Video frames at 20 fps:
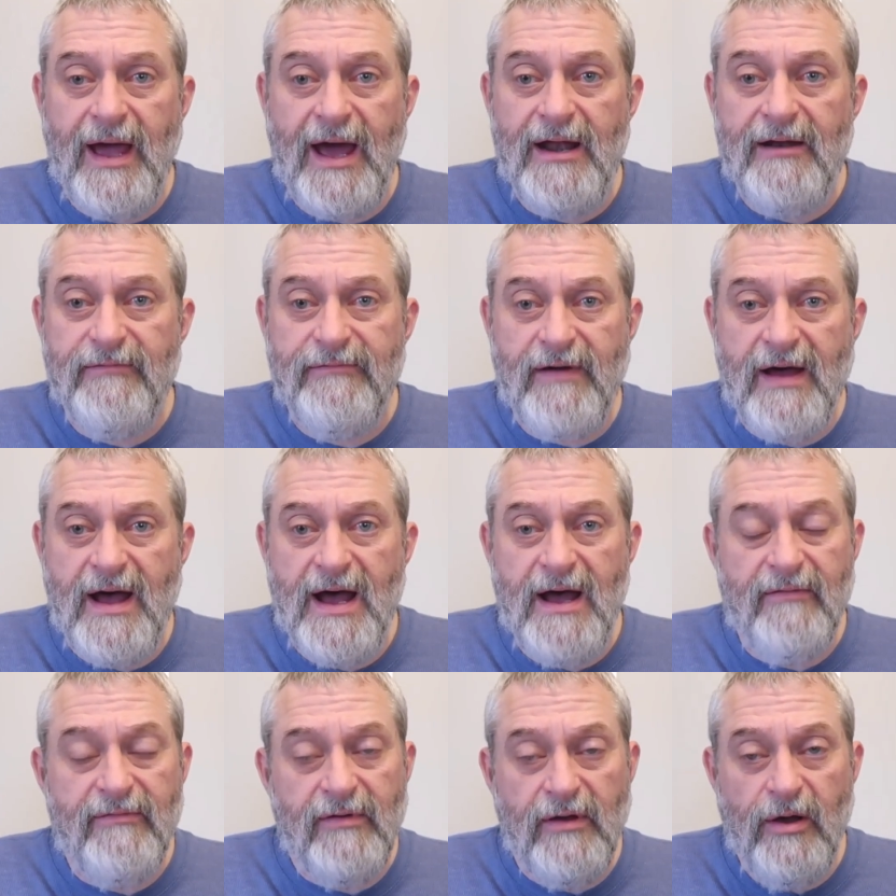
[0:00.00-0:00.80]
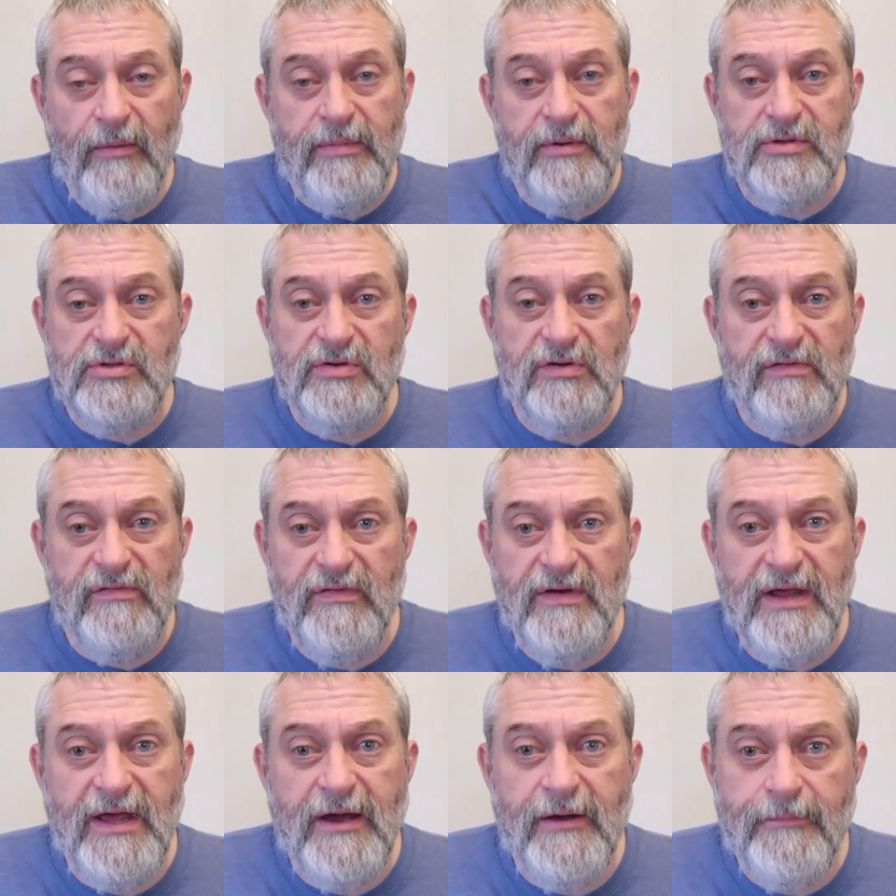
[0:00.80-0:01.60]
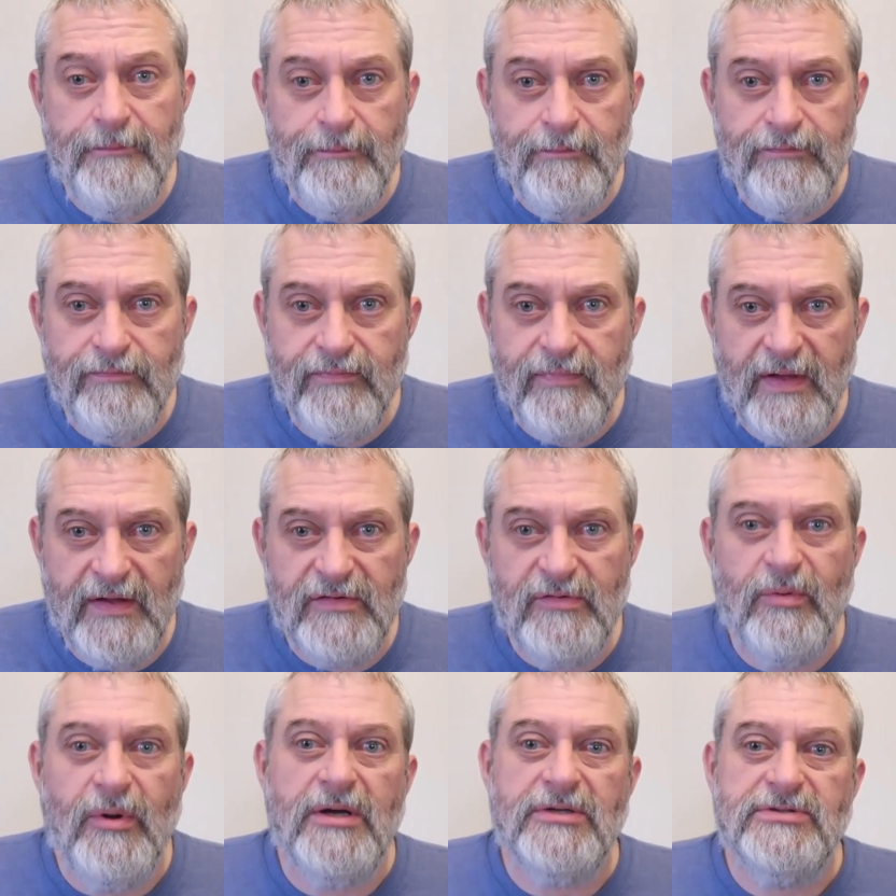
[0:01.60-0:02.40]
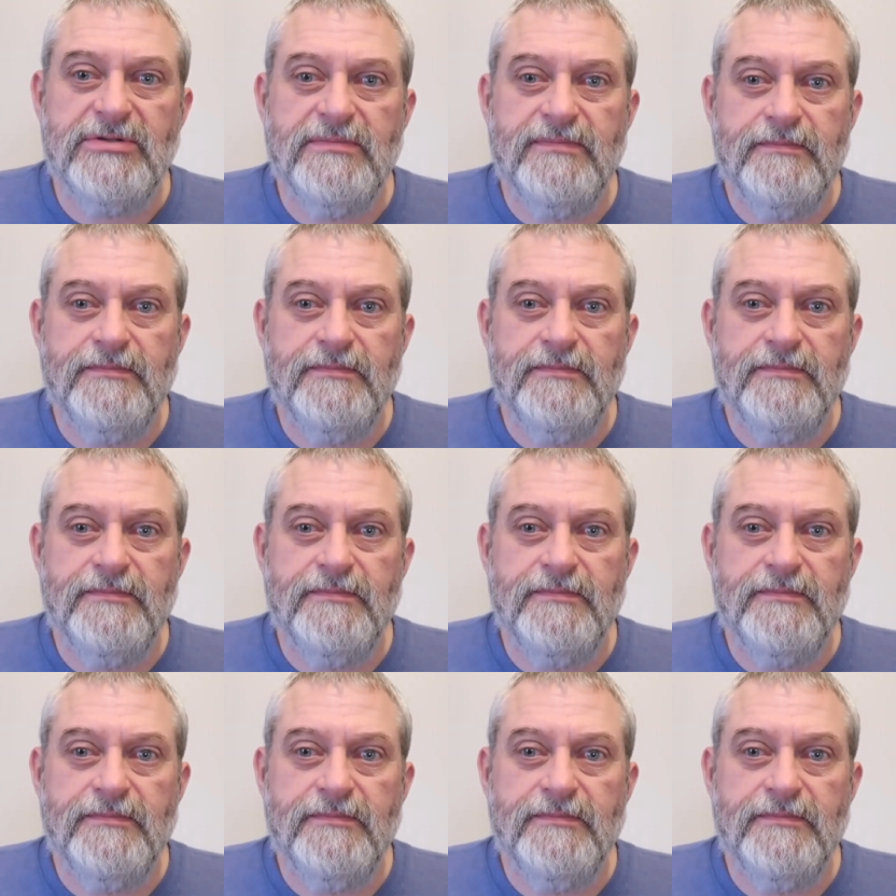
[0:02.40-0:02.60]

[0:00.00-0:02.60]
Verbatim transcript: out of five. Hope you enjoyed this video. Thanks for watching.